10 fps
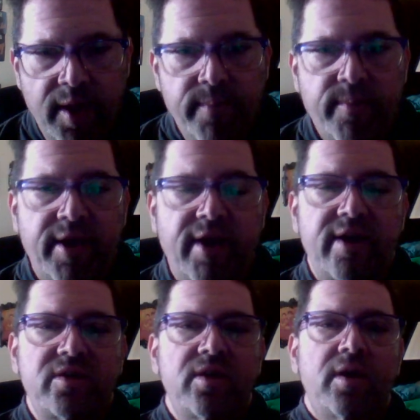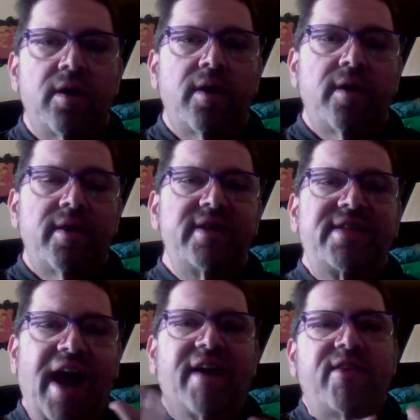because there's
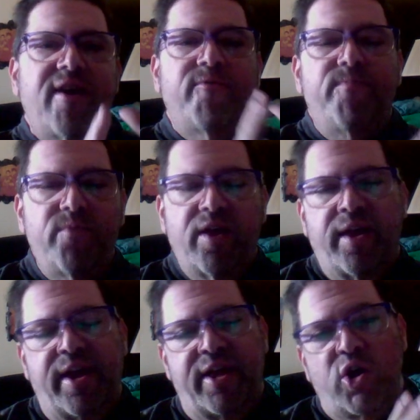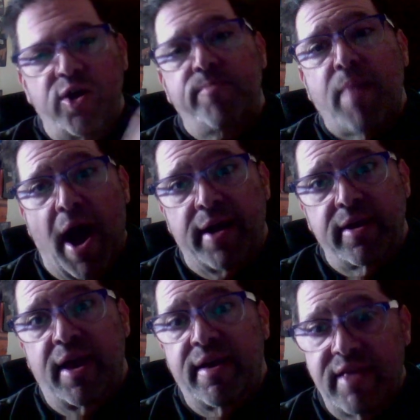not enough in her mind,
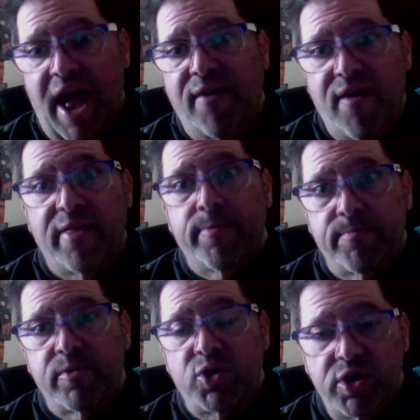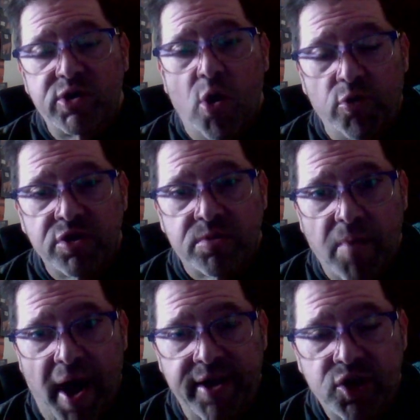and a lot of other shareholders'
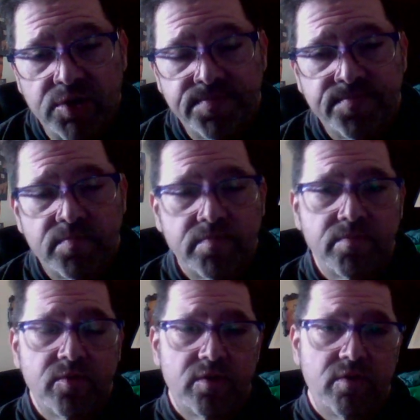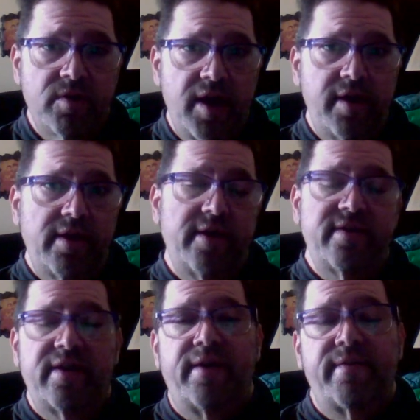minds. Okay,
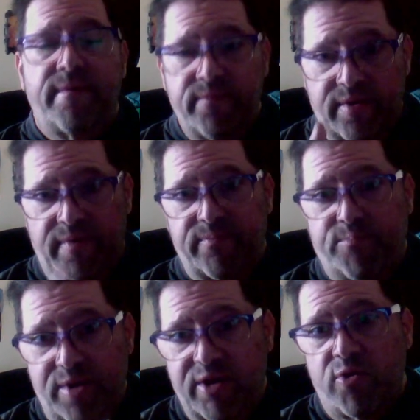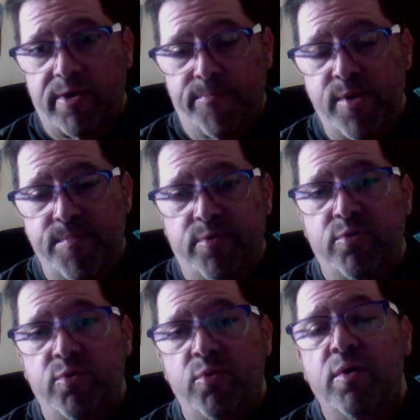and picking on the people
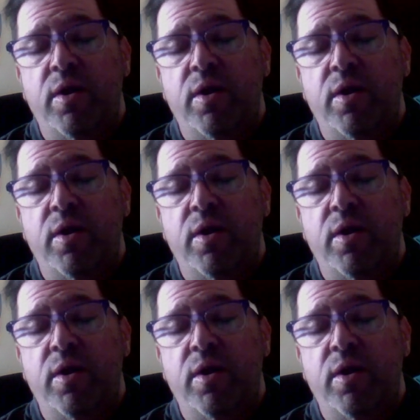who